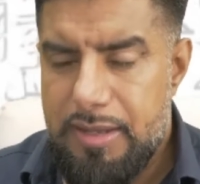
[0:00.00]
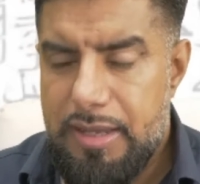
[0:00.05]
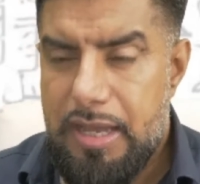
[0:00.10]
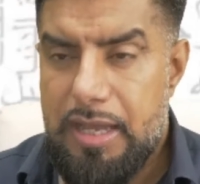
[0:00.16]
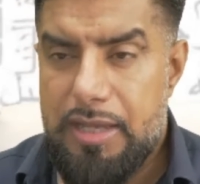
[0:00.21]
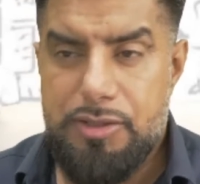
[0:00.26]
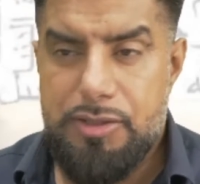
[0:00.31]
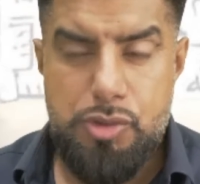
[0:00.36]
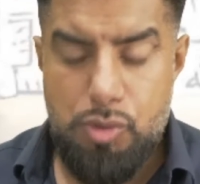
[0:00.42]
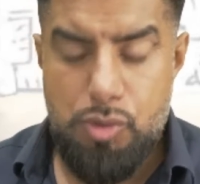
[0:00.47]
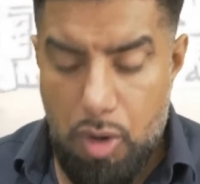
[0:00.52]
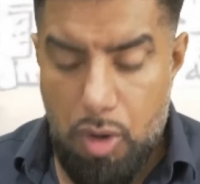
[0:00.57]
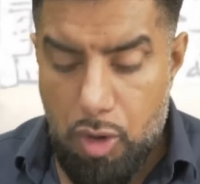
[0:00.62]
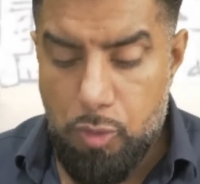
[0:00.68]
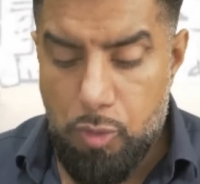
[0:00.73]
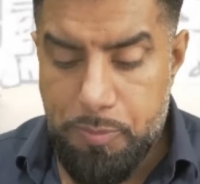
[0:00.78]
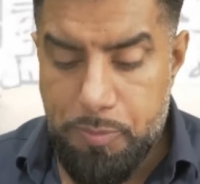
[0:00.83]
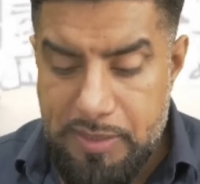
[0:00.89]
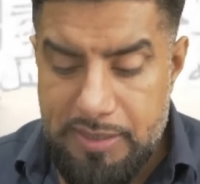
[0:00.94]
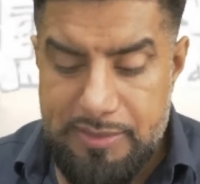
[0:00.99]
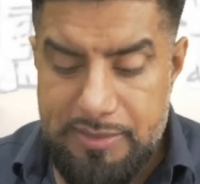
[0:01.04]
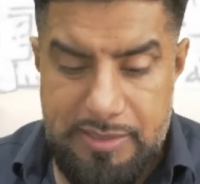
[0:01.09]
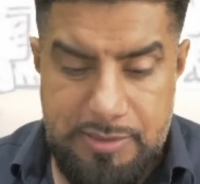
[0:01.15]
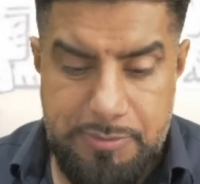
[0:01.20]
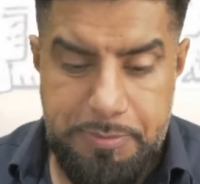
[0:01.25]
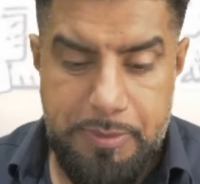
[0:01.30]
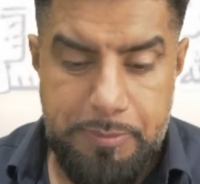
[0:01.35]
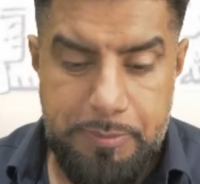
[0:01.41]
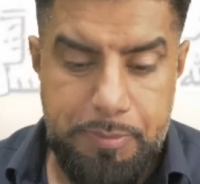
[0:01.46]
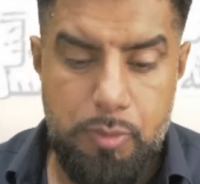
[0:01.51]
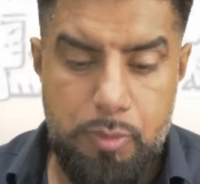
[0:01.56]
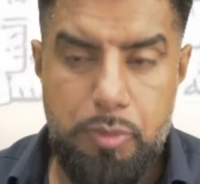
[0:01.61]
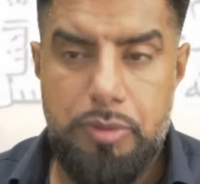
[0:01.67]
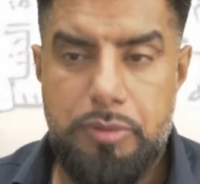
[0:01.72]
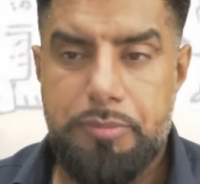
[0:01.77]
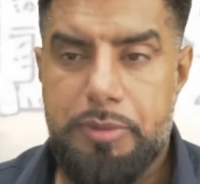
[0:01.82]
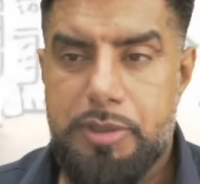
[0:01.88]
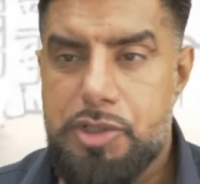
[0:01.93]
and you hope that these people
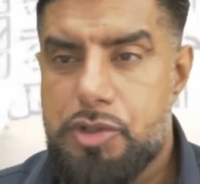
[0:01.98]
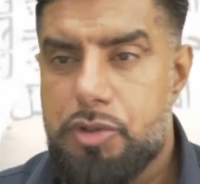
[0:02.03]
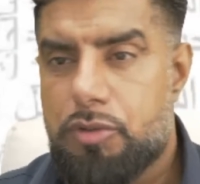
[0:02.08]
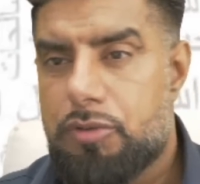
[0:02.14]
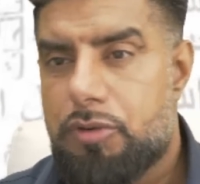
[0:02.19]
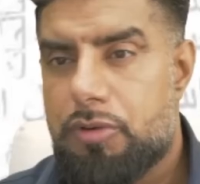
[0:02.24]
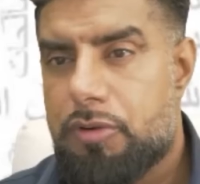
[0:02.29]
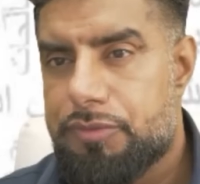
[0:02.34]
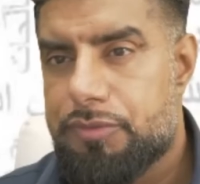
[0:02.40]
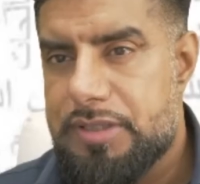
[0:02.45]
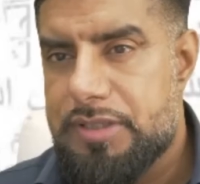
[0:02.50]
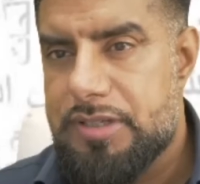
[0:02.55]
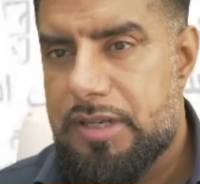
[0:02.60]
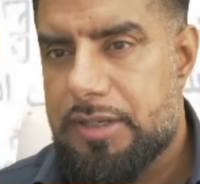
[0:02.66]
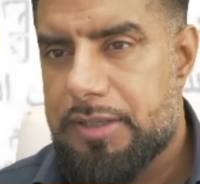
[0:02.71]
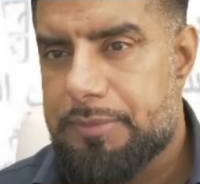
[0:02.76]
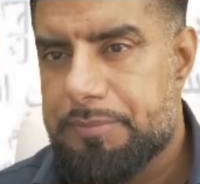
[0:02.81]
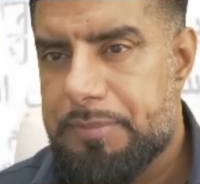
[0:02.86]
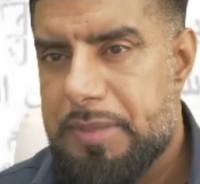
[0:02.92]
will mature over time.